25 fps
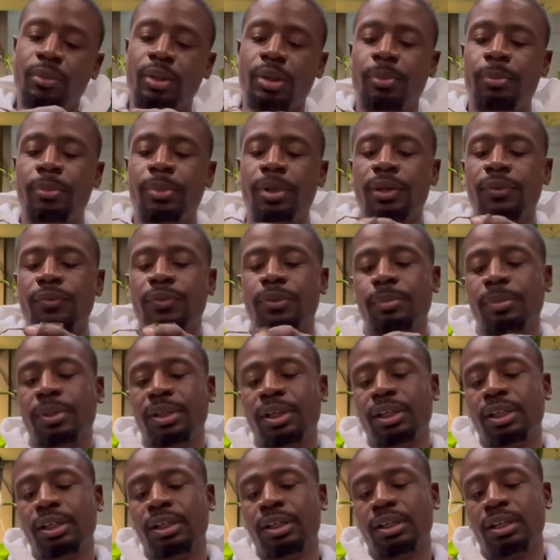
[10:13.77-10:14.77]
But for
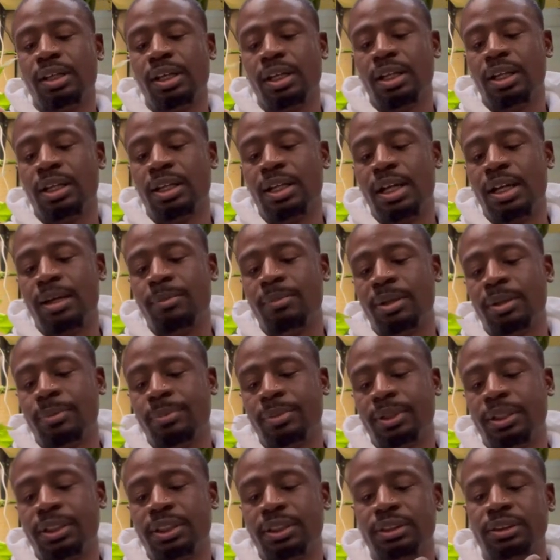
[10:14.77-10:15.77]
me and a lot of my
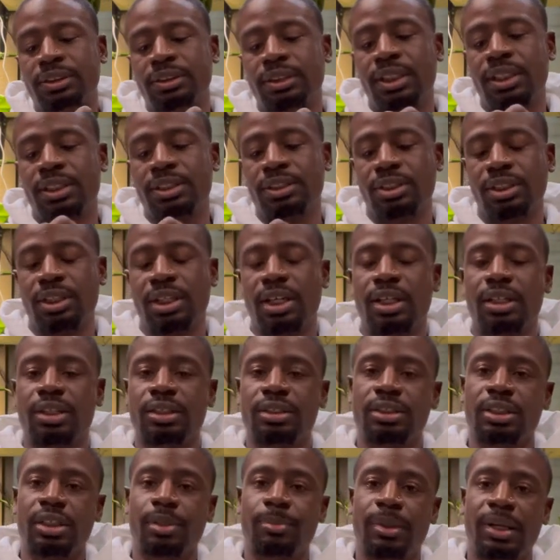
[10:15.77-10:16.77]
plants, as you kind of
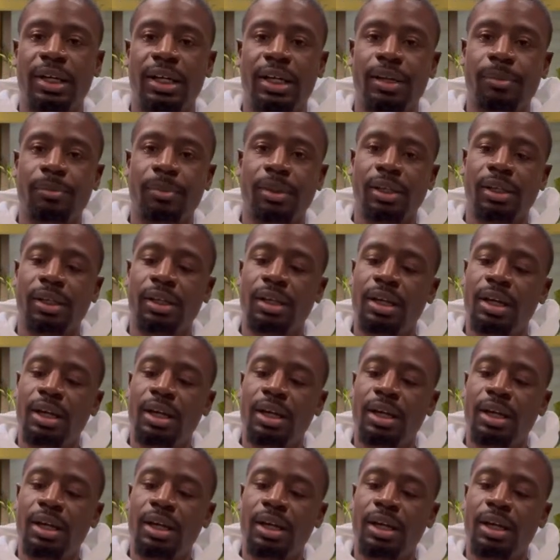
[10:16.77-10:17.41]
see behind me,